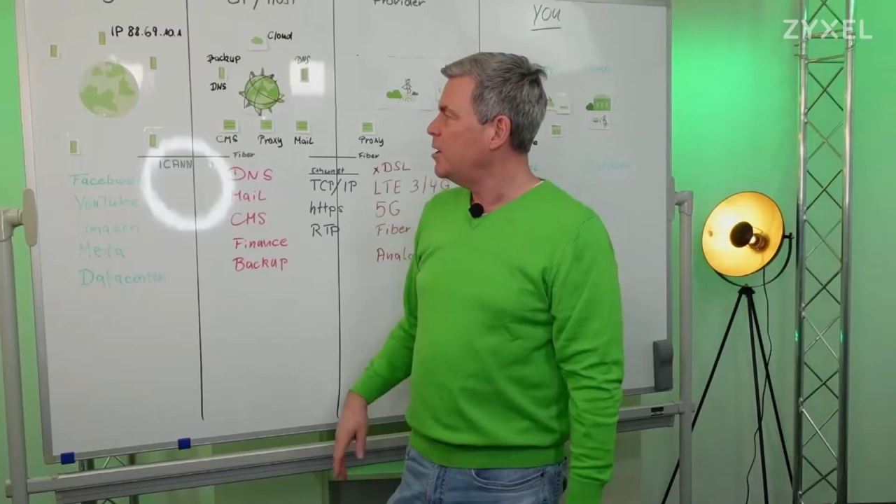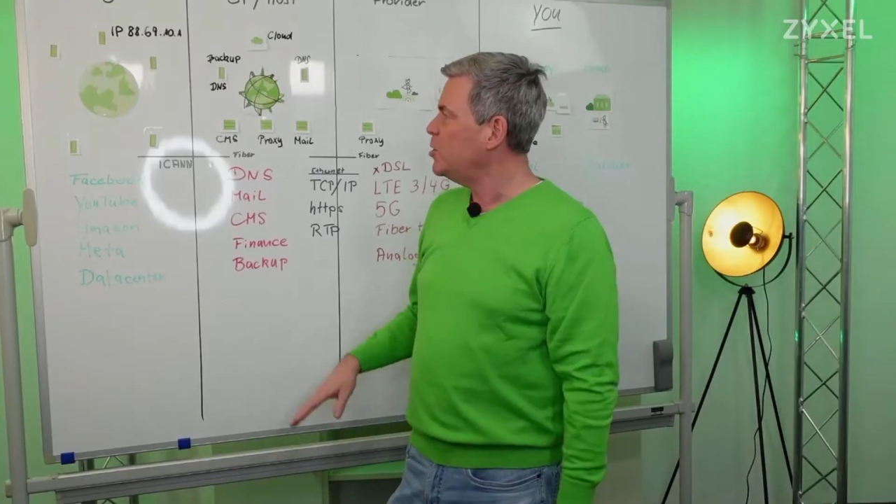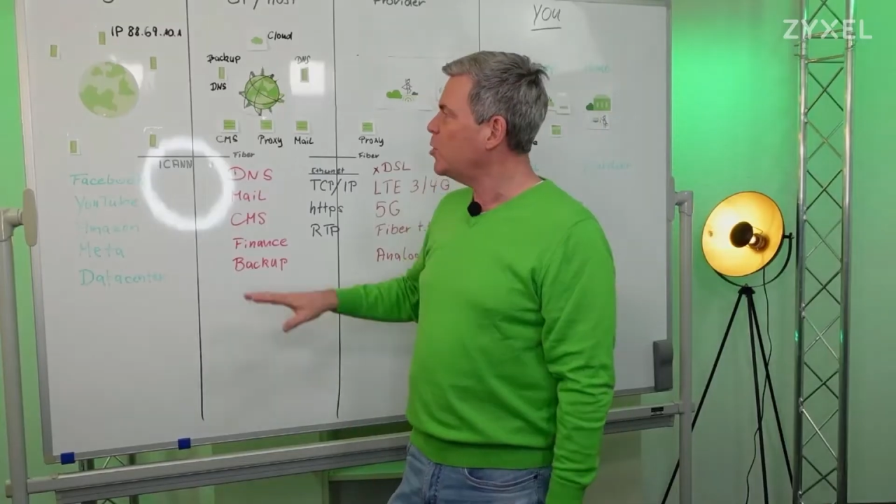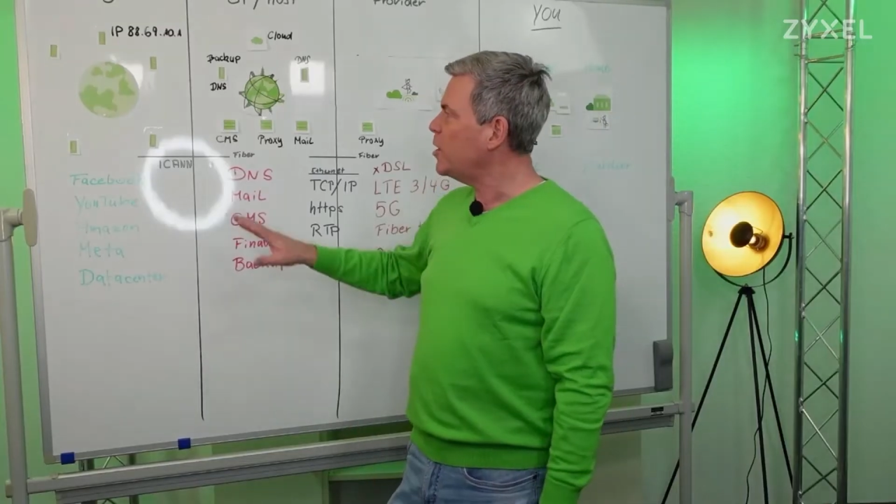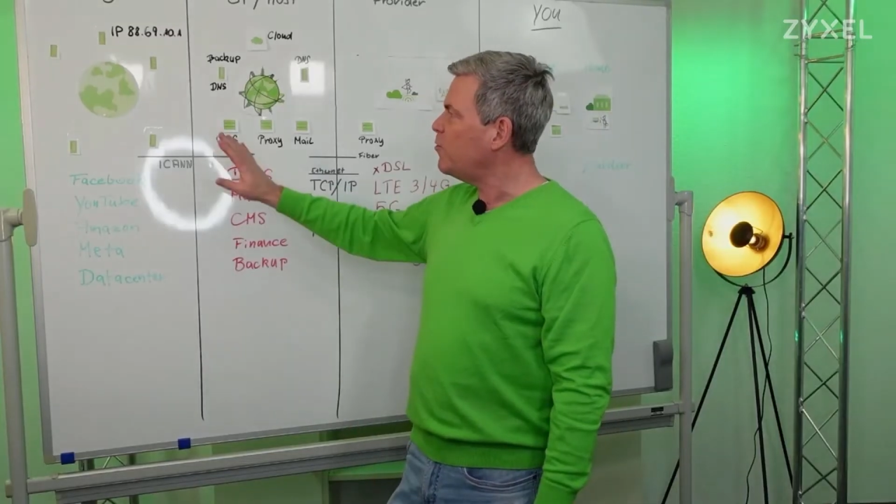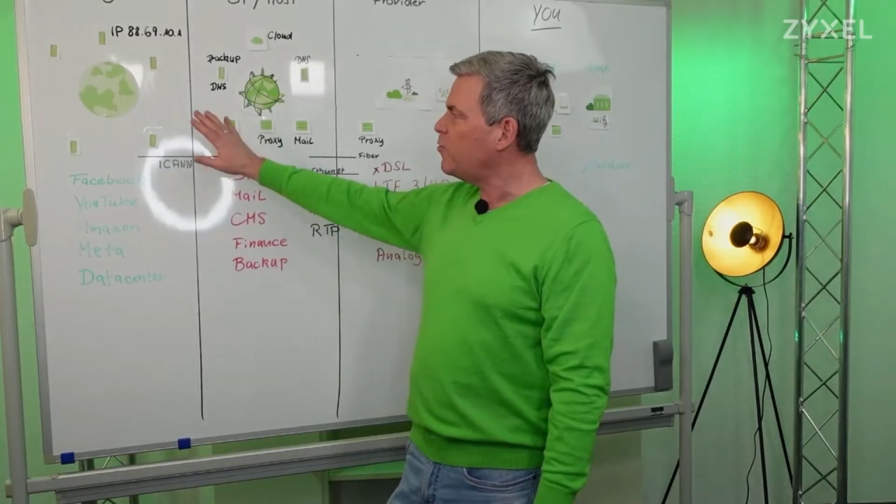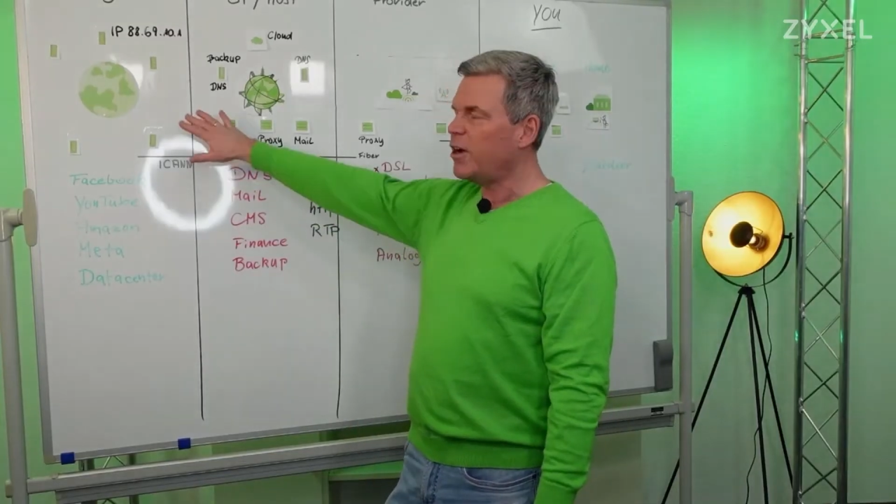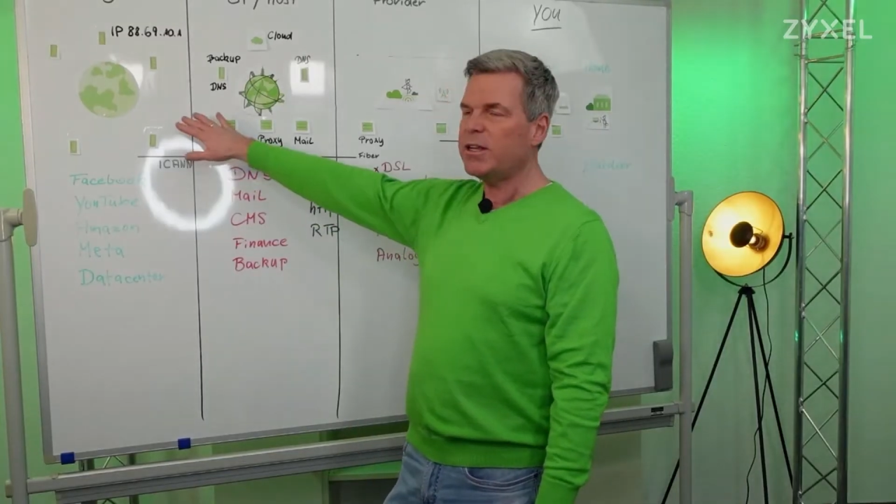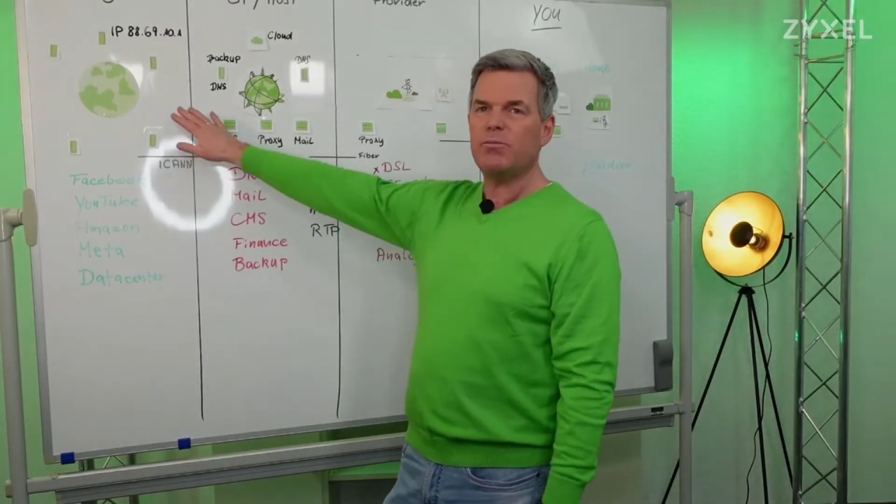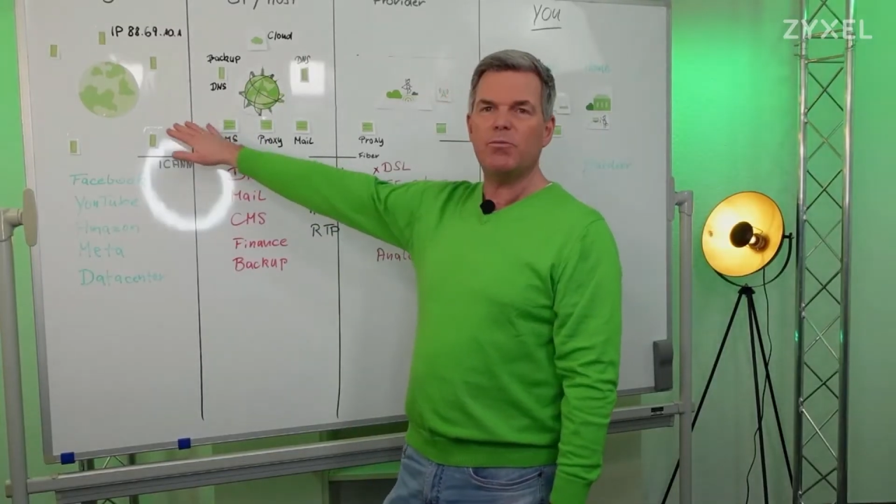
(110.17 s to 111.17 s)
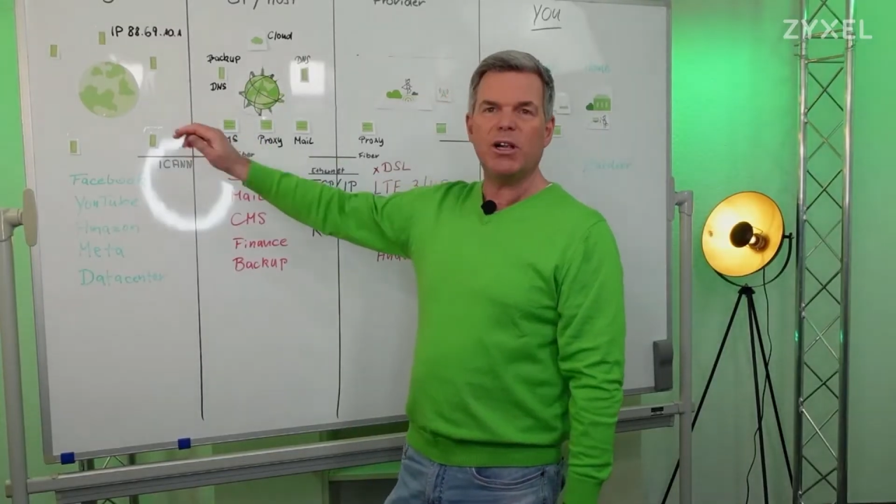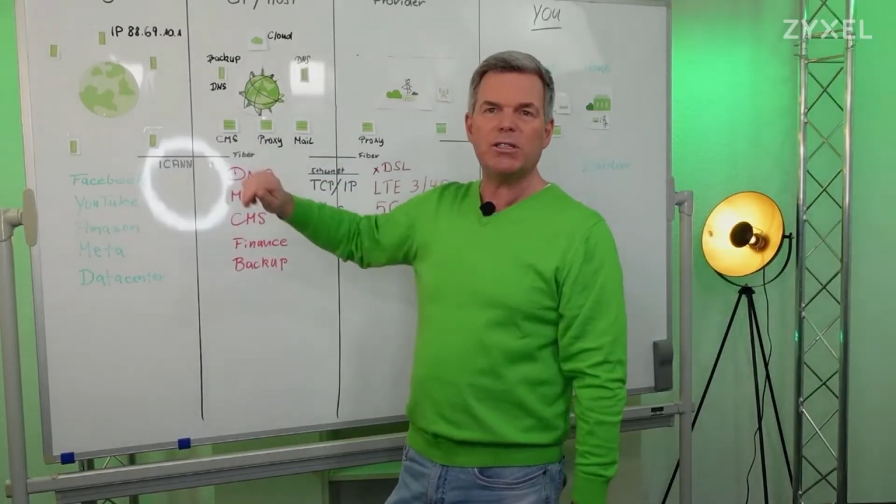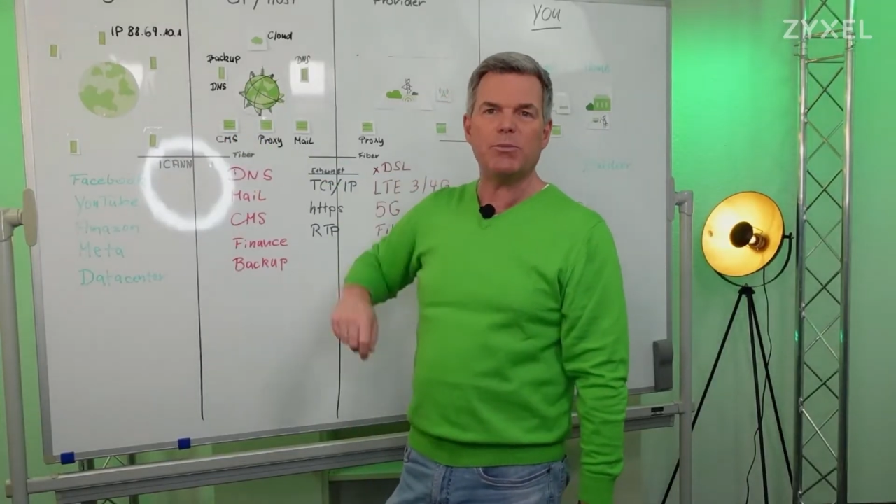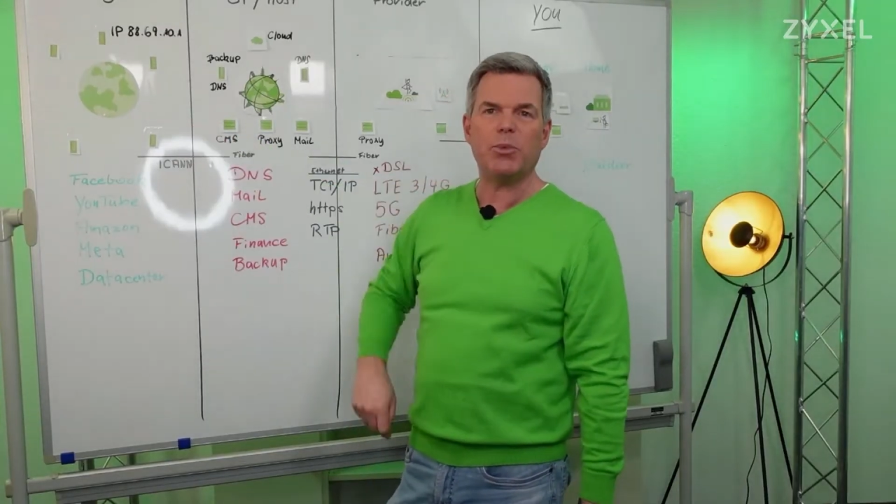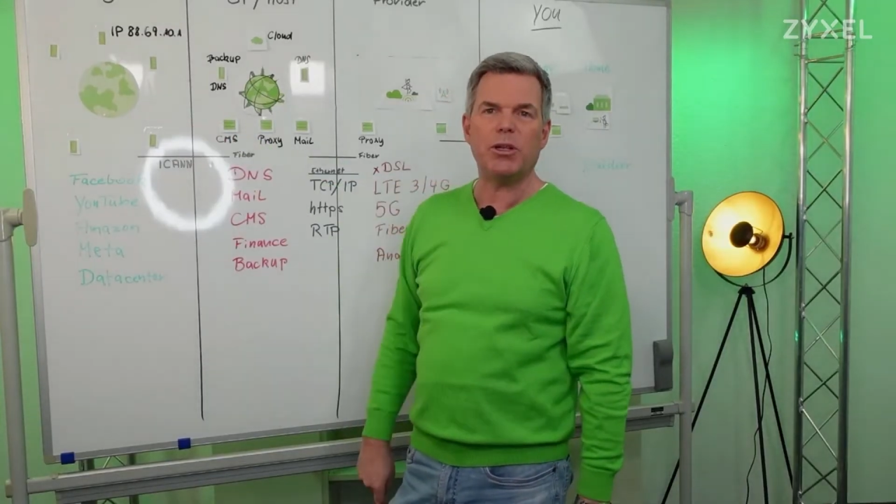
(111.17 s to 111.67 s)
You can find
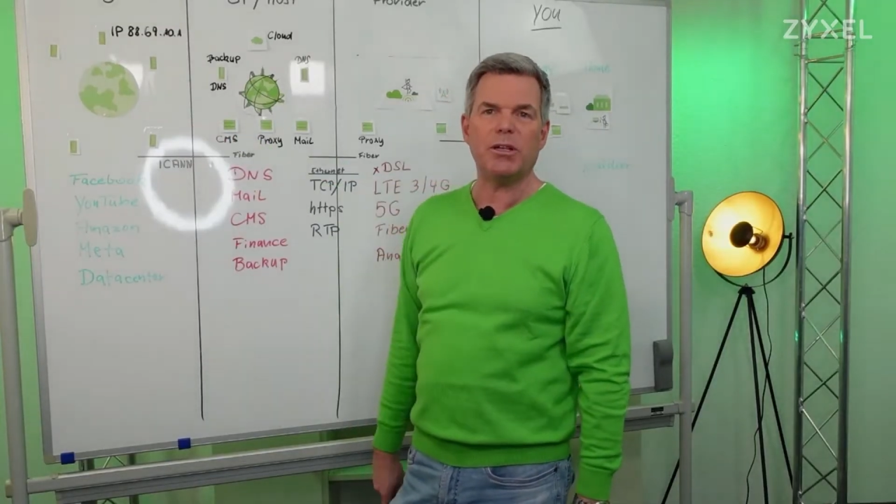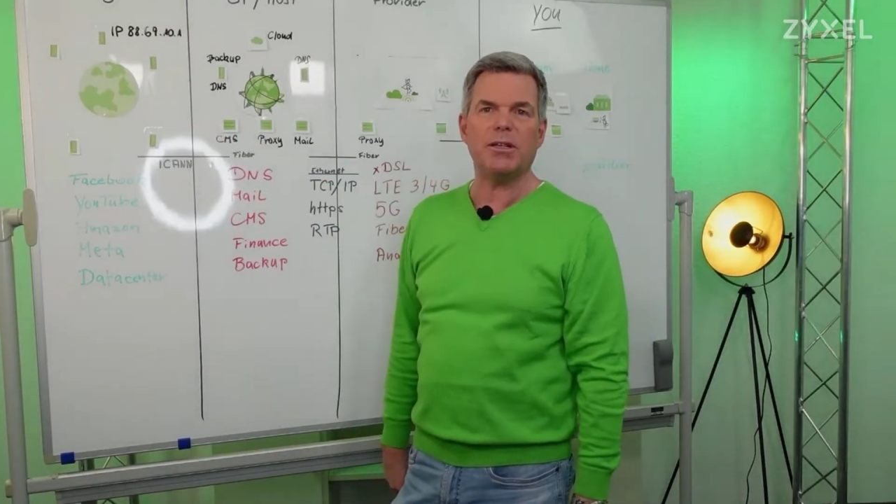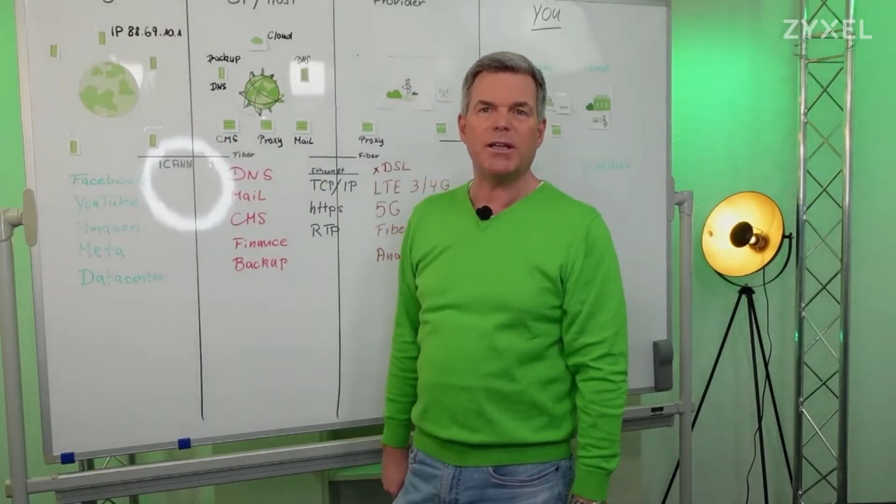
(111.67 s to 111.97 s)
multiple